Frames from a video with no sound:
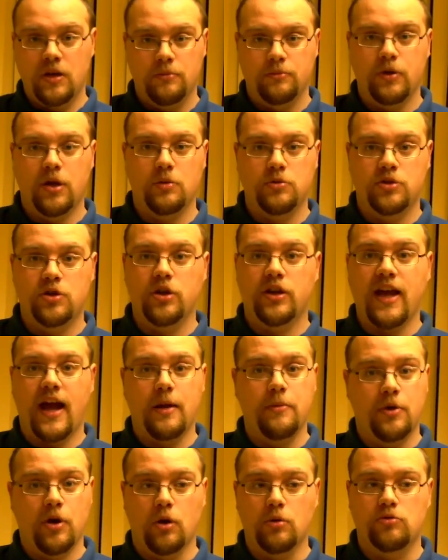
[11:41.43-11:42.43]
it was a good
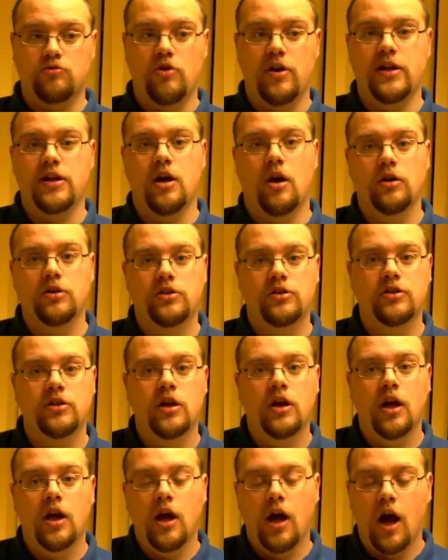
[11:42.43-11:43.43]
game, guy was really nice.
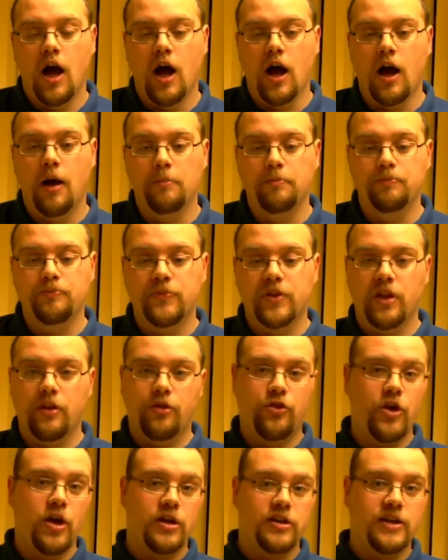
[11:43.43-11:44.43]

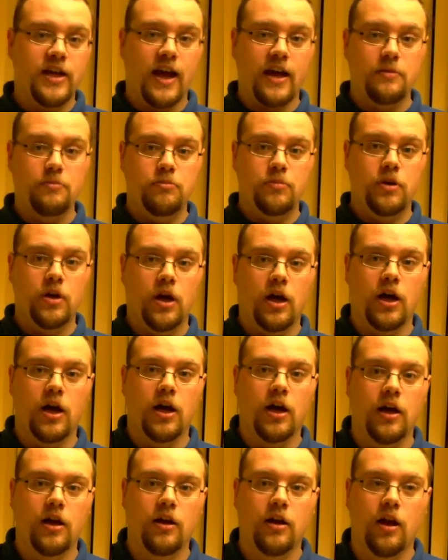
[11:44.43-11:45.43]
Third game,
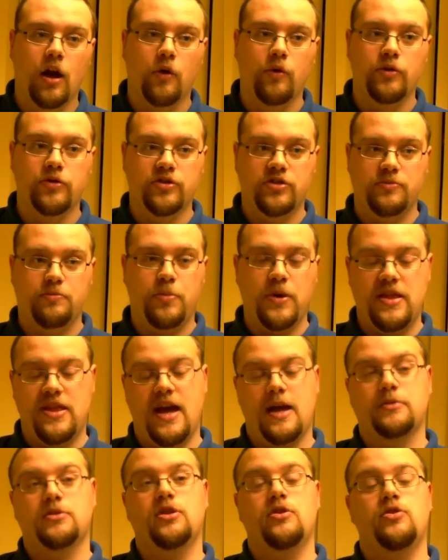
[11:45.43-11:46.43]
Lawrence beat the
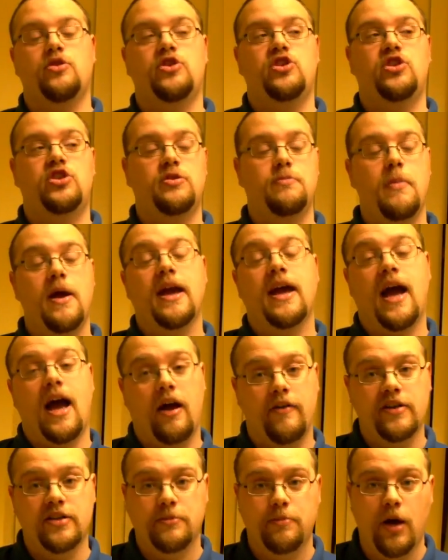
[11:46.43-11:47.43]
absolute smeg
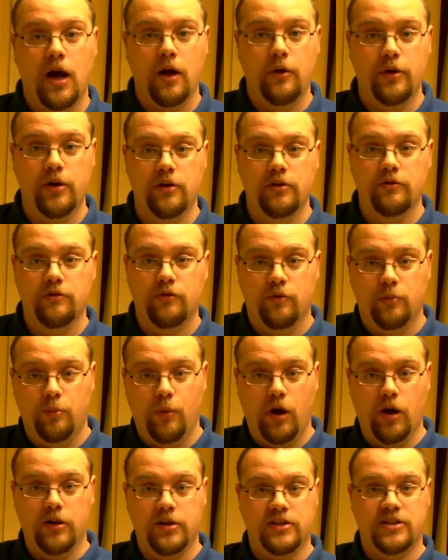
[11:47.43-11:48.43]
out of his opponent, from
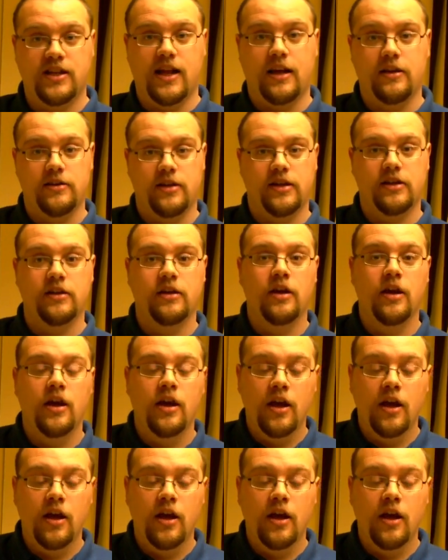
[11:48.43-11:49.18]
my understanding.